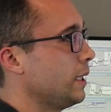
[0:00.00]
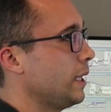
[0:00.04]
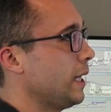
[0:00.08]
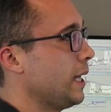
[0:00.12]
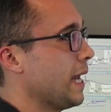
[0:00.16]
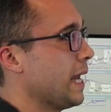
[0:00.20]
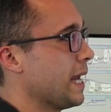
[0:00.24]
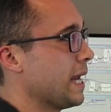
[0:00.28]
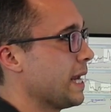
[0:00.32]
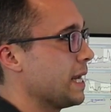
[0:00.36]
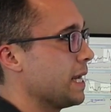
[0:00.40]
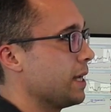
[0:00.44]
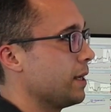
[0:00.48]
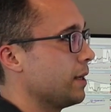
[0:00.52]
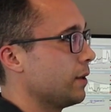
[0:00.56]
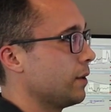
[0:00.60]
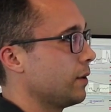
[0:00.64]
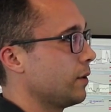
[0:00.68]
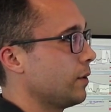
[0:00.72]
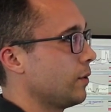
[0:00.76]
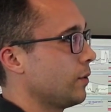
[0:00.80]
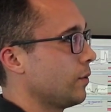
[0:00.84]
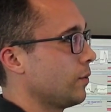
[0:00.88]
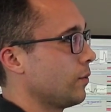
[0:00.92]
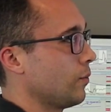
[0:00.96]
a
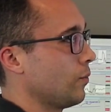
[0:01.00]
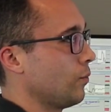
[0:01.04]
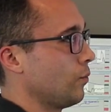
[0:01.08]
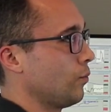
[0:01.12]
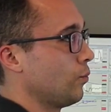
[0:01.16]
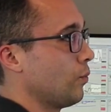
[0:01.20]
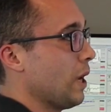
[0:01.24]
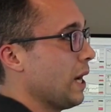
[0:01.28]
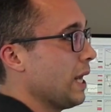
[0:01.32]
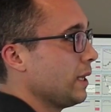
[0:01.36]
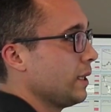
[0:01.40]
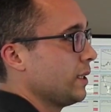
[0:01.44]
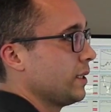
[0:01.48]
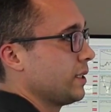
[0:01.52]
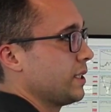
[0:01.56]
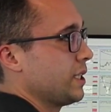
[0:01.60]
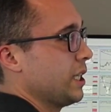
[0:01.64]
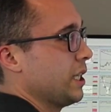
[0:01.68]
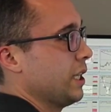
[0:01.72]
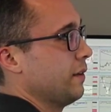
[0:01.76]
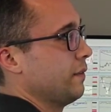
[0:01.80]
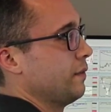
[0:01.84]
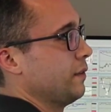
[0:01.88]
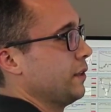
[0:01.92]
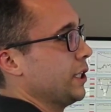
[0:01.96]

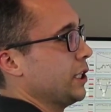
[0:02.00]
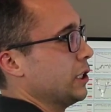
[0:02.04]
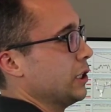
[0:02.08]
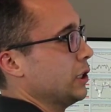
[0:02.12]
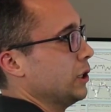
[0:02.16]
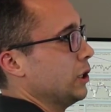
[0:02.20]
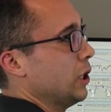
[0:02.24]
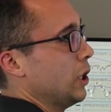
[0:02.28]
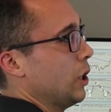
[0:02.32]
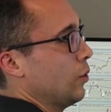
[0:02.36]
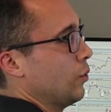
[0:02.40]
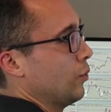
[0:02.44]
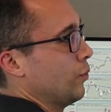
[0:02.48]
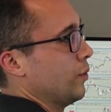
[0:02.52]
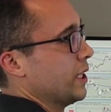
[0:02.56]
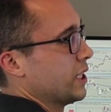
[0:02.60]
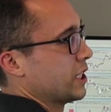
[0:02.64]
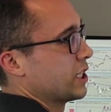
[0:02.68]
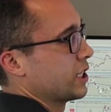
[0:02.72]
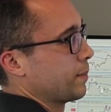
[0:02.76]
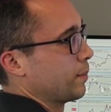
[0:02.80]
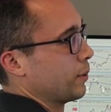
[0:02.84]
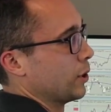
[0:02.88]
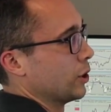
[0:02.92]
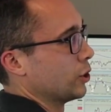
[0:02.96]
relatively low
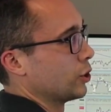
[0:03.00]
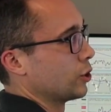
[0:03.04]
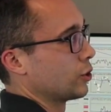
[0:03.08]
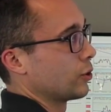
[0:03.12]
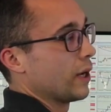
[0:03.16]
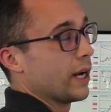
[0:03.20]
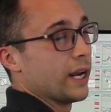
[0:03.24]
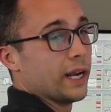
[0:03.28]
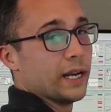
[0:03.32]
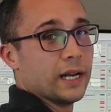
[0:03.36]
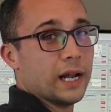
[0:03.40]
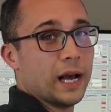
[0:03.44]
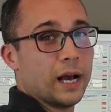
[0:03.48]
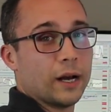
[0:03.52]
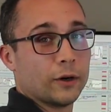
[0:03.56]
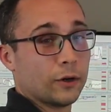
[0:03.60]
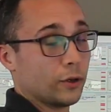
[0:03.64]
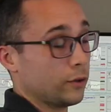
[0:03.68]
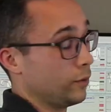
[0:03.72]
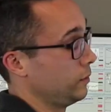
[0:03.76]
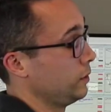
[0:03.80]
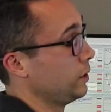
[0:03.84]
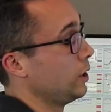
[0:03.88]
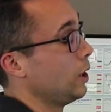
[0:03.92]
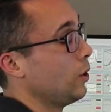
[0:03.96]
risk per trade
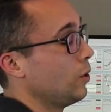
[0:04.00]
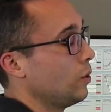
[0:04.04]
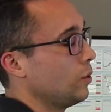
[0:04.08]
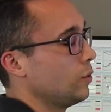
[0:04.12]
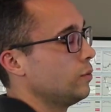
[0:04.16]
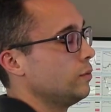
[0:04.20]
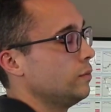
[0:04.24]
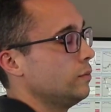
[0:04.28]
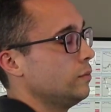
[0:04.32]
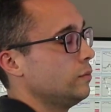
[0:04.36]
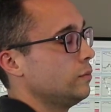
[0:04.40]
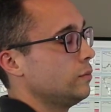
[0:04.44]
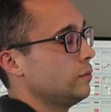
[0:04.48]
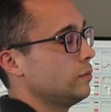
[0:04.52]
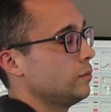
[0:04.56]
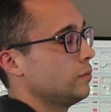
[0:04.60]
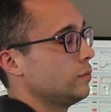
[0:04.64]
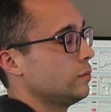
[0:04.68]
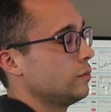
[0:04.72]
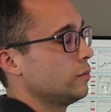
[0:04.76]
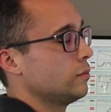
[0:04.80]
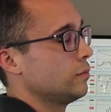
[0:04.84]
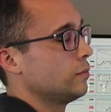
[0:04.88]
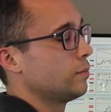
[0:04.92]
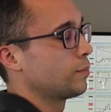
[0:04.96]
or low
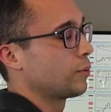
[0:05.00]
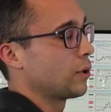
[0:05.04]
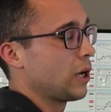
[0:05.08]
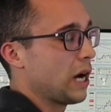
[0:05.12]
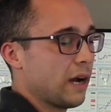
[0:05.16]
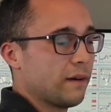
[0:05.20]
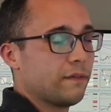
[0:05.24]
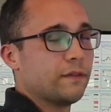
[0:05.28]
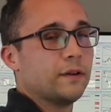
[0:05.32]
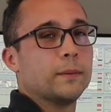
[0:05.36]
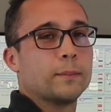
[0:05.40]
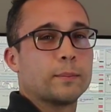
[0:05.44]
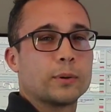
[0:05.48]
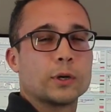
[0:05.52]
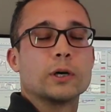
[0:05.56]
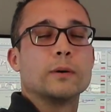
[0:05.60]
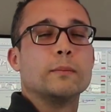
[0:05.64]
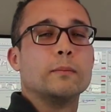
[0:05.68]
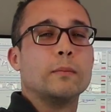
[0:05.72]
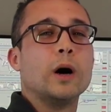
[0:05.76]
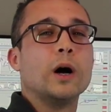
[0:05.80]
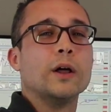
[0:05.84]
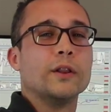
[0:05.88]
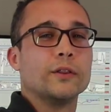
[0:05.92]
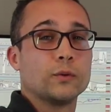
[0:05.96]
profit per
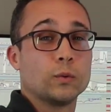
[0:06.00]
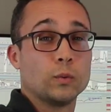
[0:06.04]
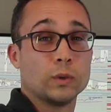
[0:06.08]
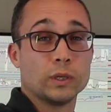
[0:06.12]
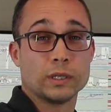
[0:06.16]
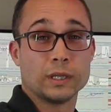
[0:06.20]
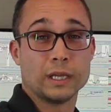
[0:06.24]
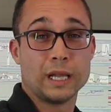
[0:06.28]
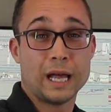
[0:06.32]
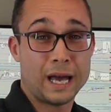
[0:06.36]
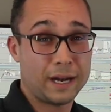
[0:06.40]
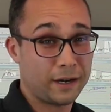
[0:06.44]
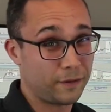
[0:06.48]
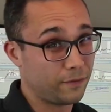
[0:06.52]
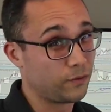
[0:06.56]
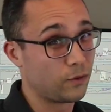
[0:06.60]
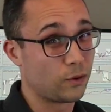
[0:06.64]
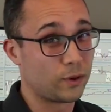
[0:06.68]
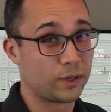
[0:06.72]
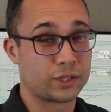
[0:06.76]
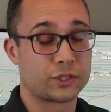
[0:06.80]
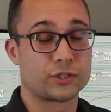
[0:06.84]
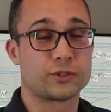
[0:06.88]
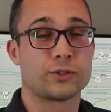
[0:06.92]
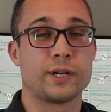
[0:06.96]
month, what a lot of
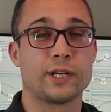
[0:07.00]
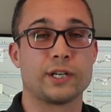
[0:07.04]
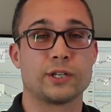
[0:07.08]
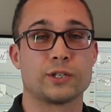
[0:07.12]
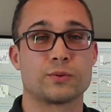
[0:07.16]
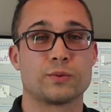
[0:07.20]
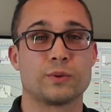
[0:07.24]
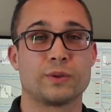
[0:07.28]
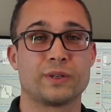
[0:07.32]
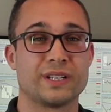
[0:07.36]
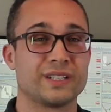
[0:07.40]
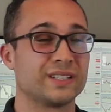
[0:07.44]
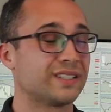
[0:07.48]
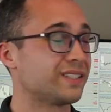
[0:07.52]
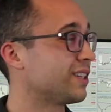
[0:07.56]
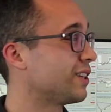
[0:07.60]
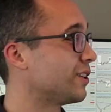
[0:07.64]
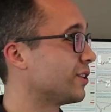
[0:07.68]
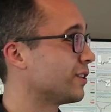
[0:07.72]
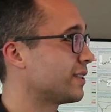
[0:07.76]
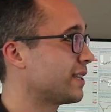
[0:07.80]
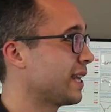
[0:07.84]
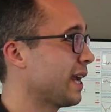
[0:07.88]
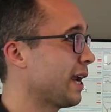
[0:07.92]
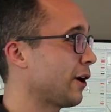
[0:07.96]
Forex traders would
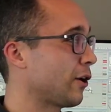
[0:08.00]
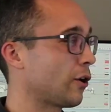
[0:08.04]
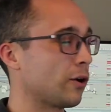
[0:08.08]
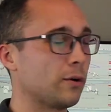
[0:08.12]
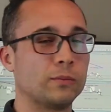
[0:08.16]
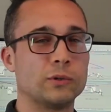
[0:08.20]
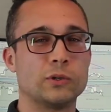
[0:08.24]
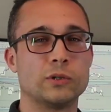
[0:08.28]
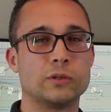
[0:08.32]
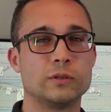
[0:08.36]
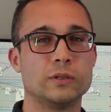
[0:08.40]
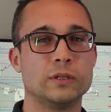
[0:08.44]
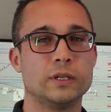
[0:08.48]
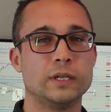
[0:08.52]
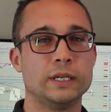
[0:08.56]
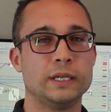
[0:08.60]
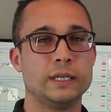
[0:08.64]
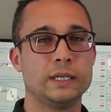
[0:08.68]
consider terrible,